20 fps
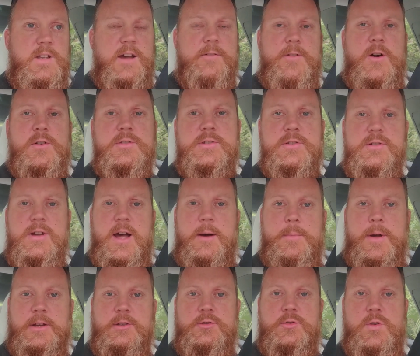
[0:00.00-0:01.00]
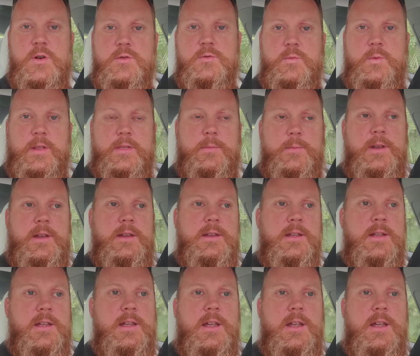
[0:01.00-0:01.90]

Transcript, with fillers: I've also got my drone with me